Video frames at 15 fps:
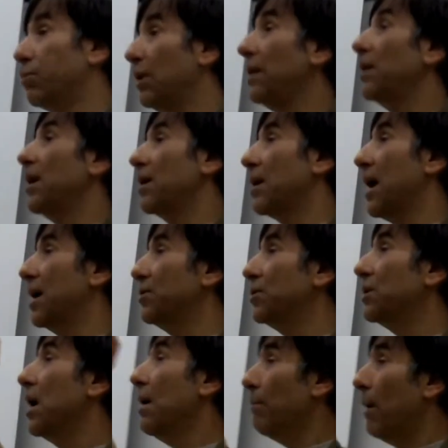completely unconscious,
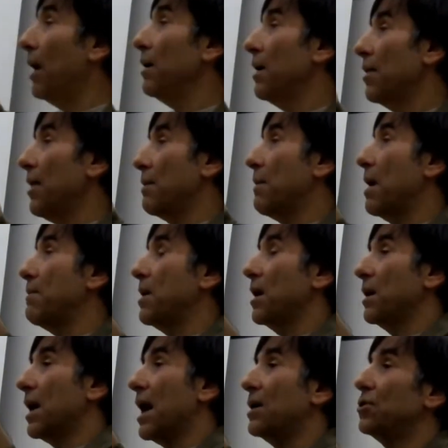but they may be
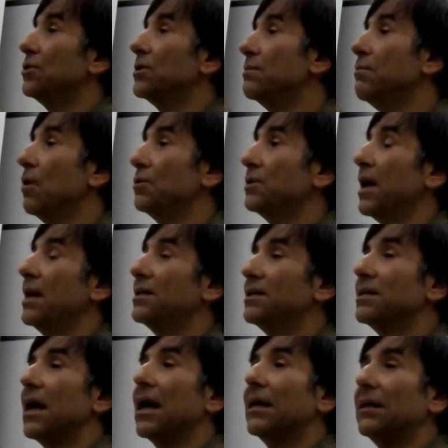unconscious in most
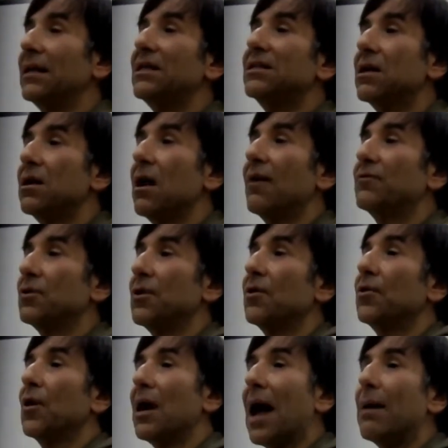cases, at least enough so that
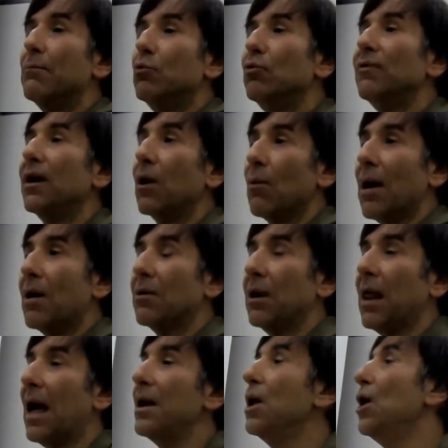they're not moving around a
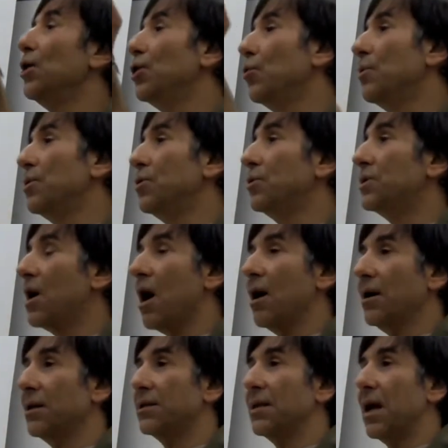lot. You reduce
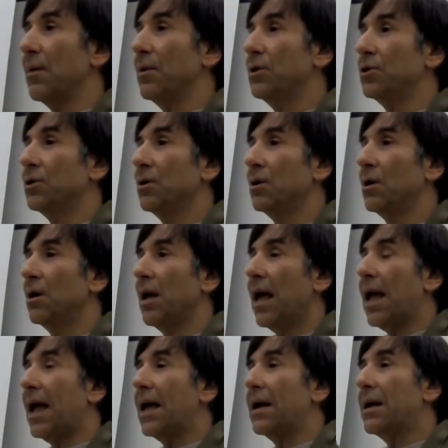carcass damage,
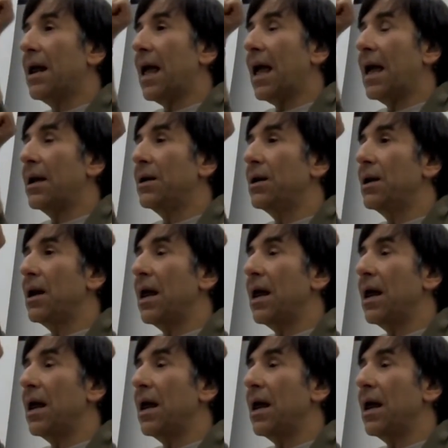and